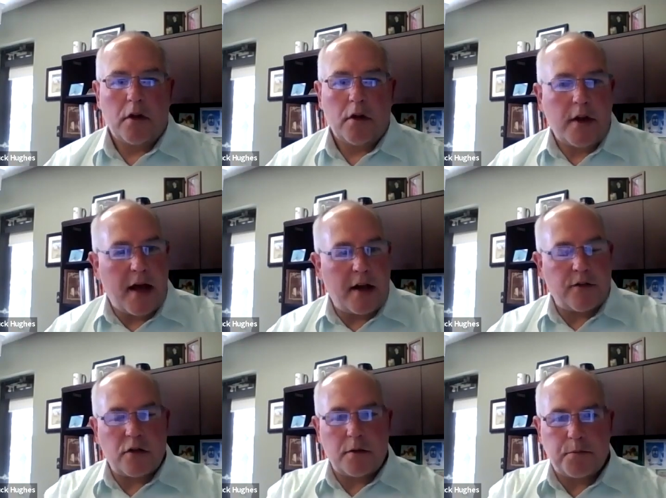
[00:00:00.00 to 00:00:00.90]
that if
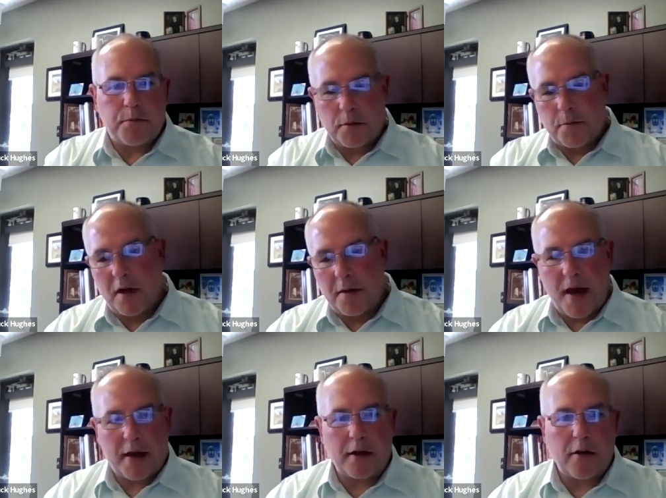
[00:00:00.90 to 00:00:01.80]
she put money
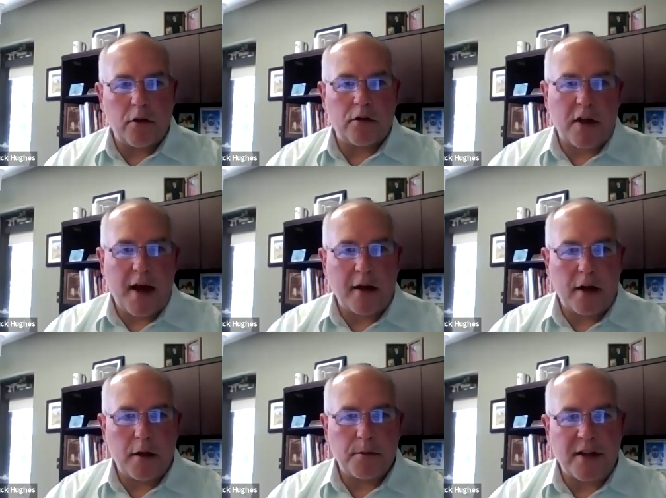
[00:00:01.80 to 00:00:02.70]
back into those line
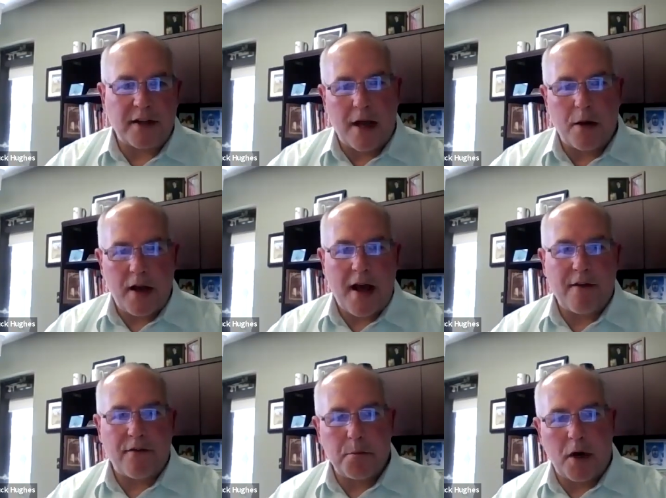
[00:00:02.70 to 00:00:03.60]
items, that they would
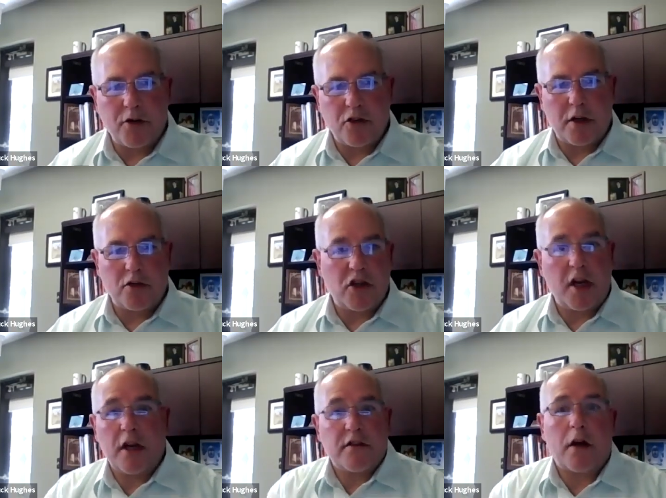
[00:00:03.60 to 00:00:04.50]
have the budget. She
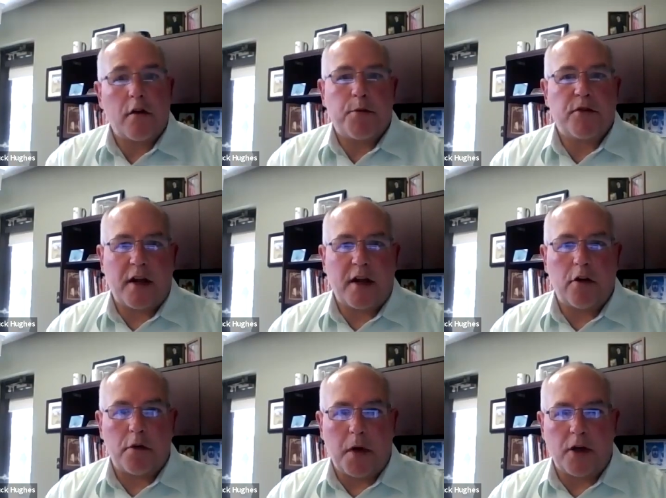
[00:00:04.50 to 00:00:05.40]
has already presented
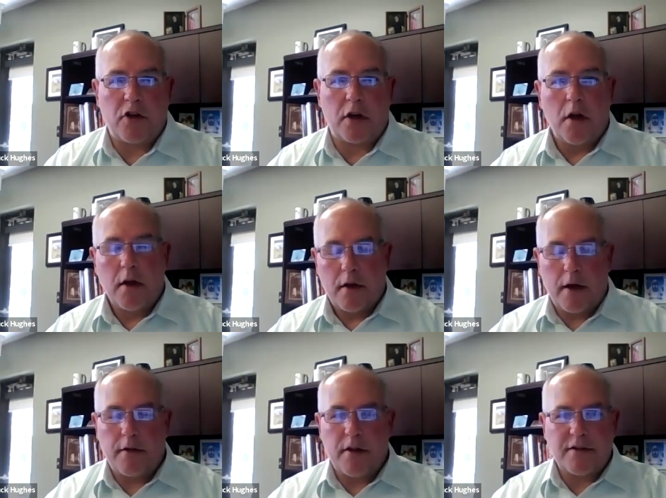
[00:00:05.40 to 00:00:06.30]
her budget.
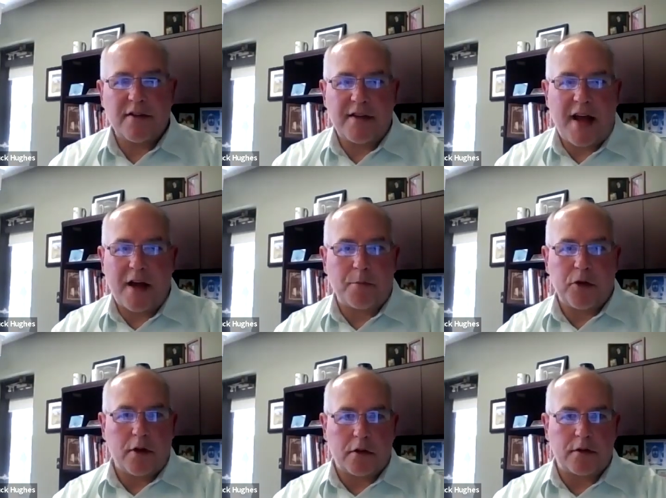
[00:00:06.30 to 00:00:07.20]
And this is not a
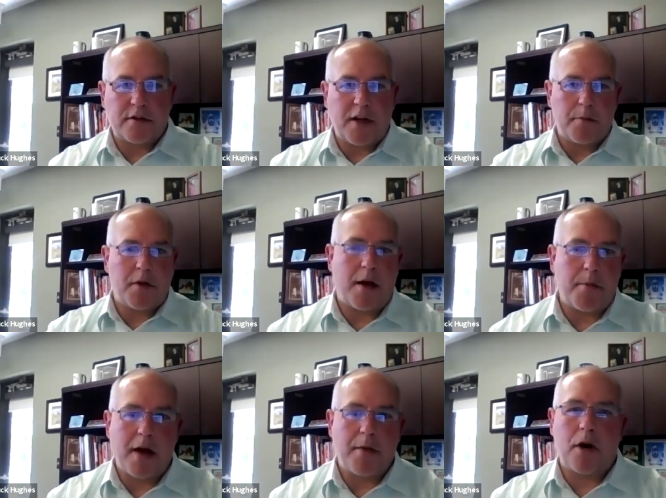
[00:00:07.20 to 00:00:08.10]
political statement on
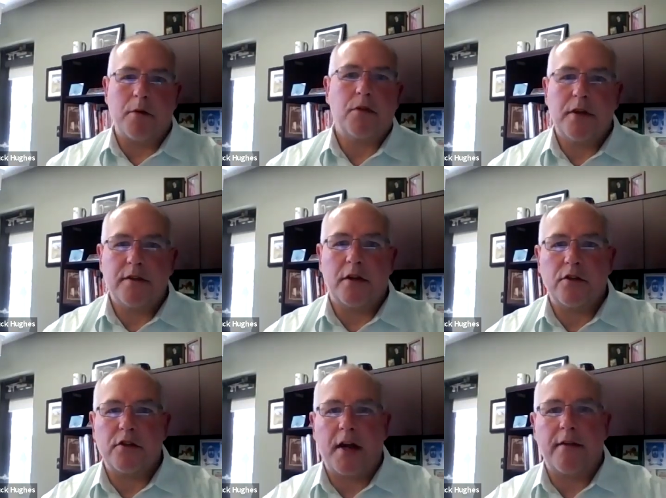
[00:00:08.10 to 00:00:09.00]
my part. Please
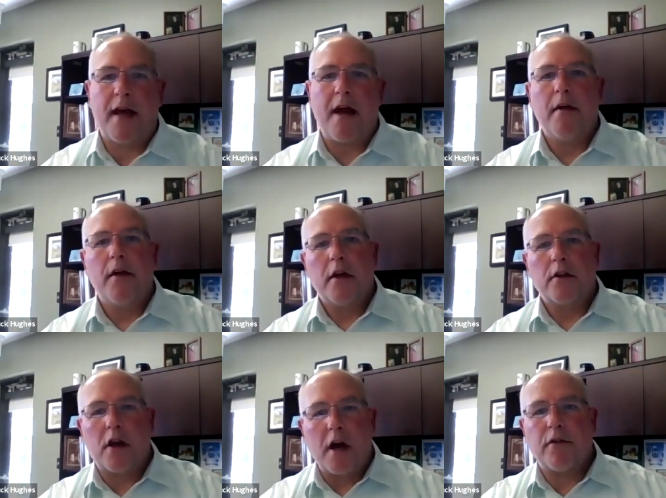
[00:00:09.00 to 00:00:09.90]
understand that.
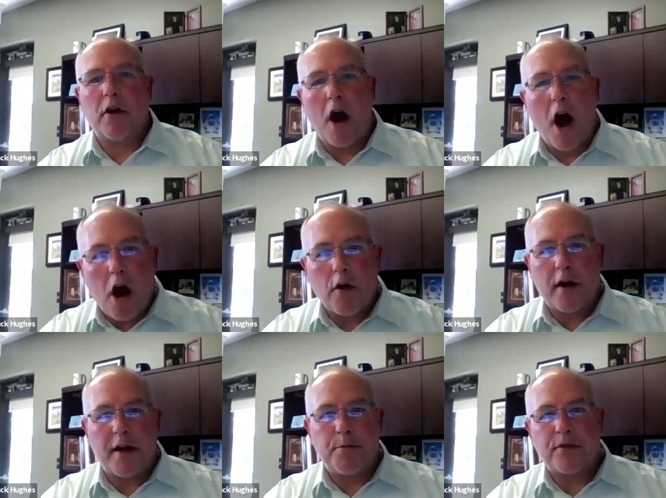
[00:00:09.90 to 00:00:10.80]
The governor
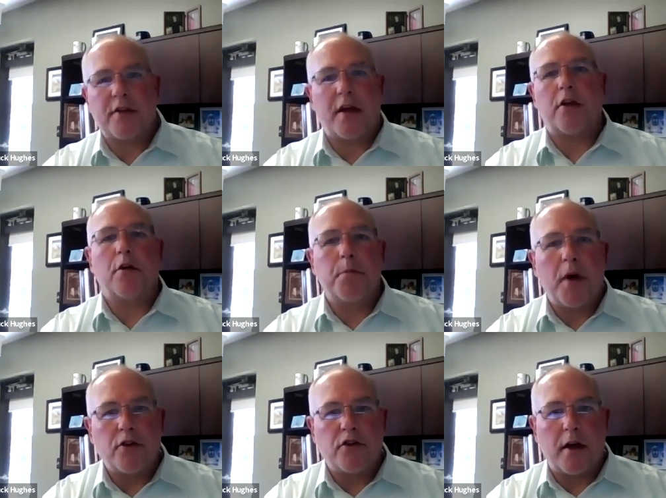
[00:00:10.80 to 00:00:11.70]
already presented her
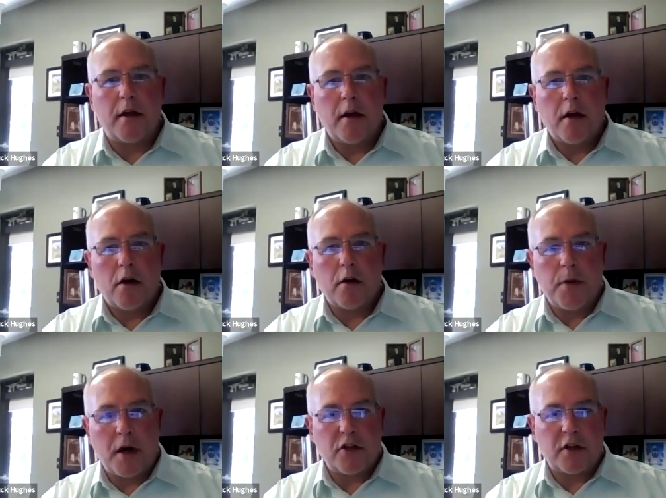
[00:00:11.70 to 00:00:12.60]
budget. Her
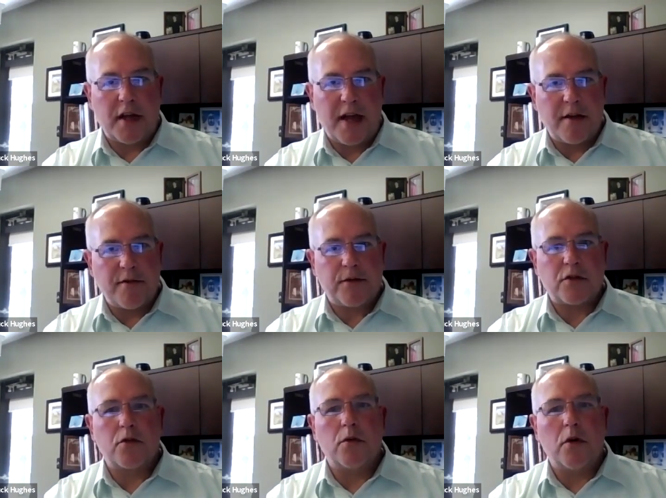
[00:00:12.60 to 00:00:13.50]
budget gave
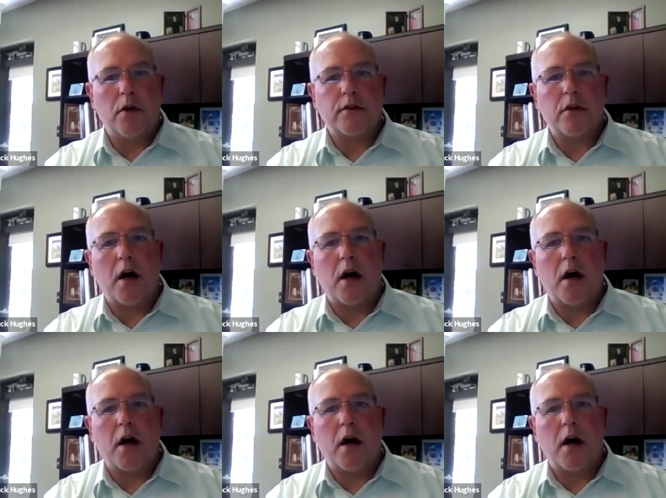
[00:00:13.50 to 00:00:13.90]
schools,